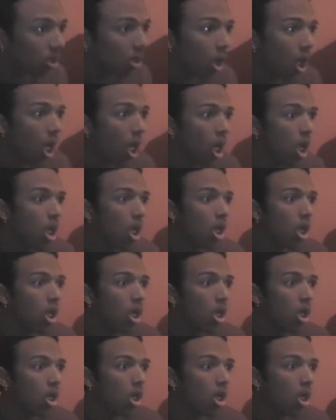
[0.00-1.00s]
you don't even want
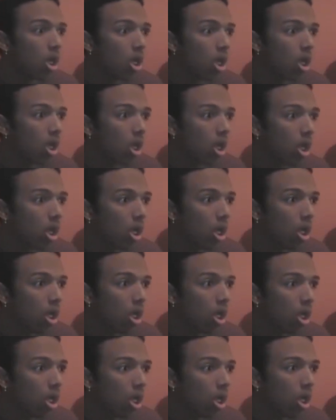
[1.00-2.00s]
to work with her anymore?
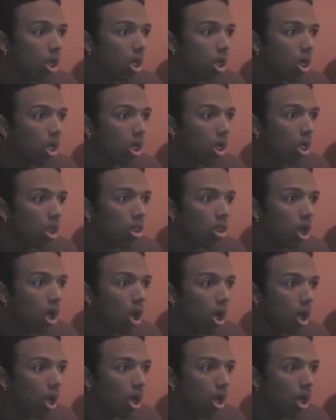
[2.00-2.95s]
No.